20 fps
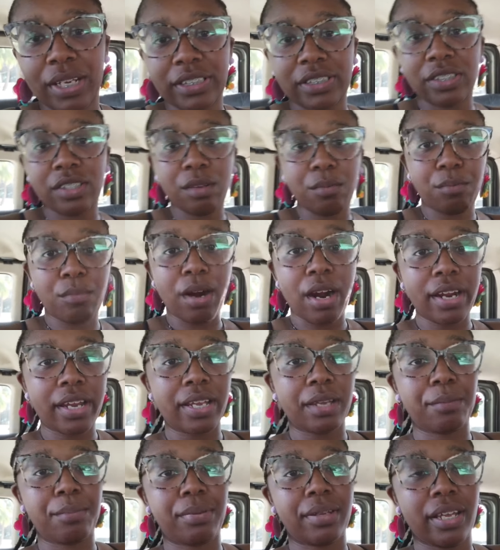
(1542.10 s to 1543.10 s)
To the
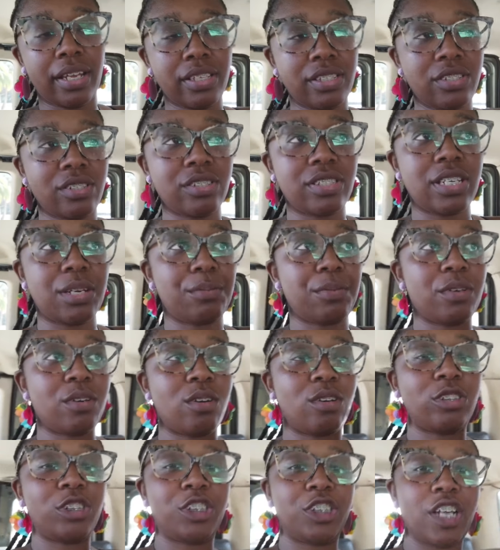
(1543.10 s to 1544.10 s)
marketplace. So see, if we
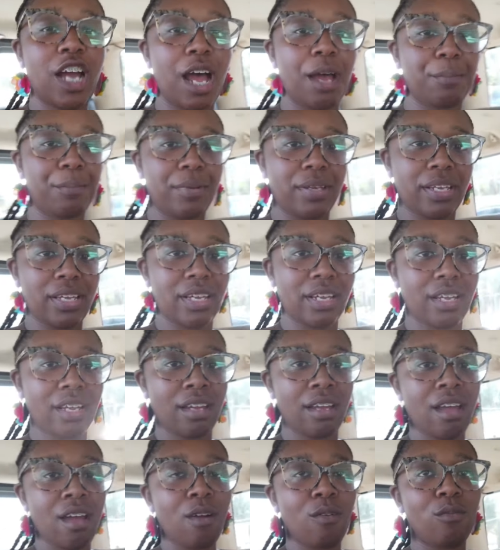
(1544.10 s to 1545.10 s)
go
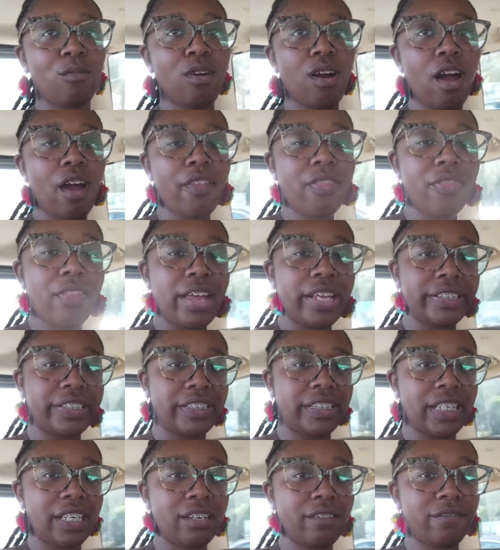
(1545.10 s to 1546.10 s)
shopping, we're
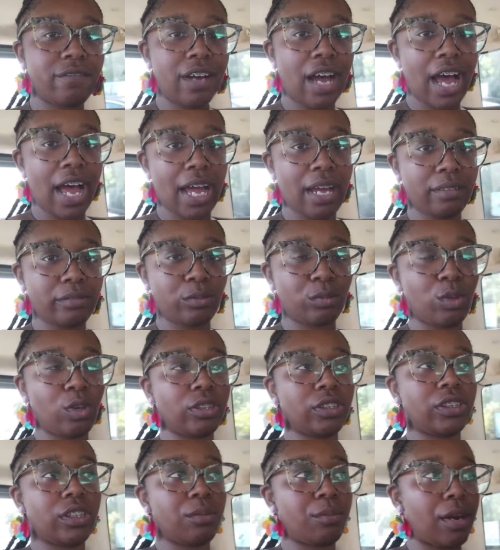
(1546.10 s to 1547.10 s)
authentic vibes. We're
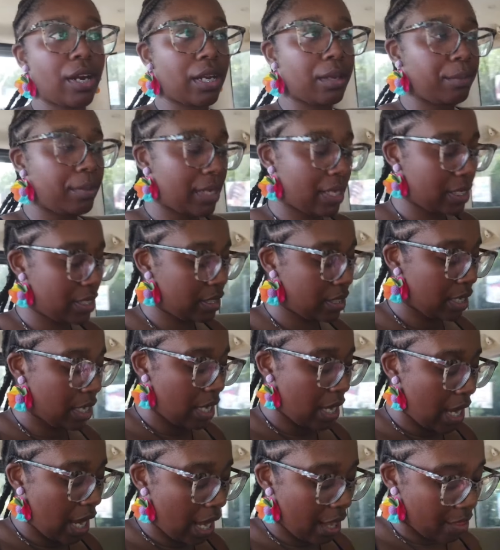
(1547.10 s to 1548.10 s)
going to the marketplace,
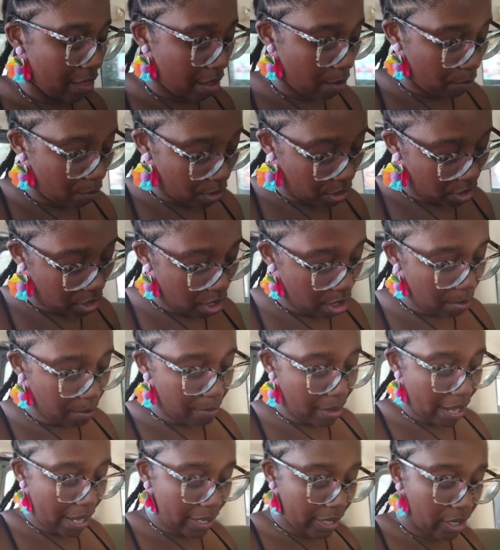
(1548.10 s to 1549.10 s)
and then we're going to
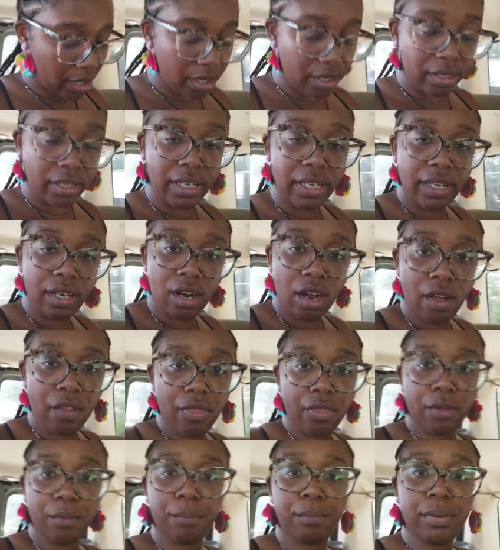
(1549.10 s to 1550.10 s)
come back, get
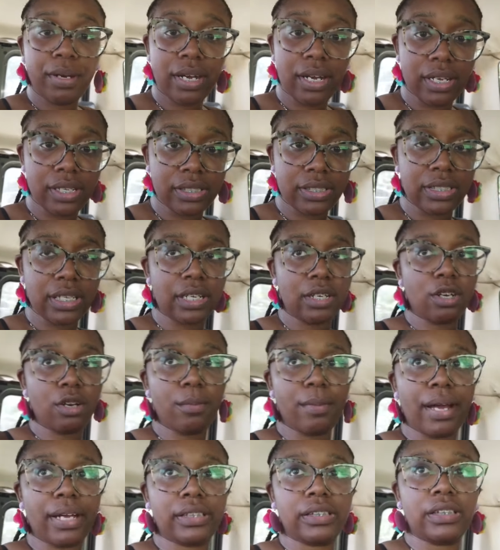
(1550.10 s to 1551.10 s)
on the bus, and
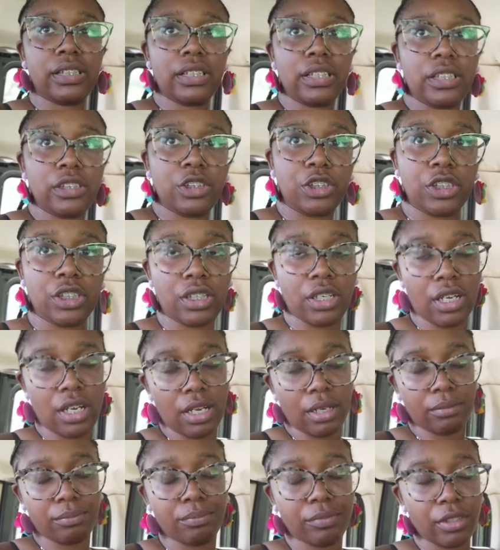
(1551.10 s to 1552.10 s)
go back to
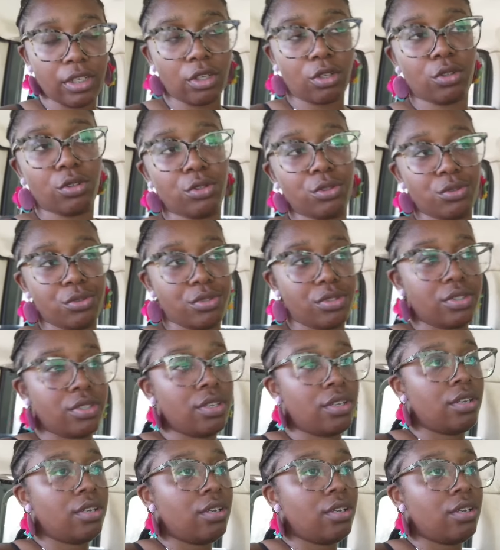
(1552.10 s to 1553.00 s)
the cruise.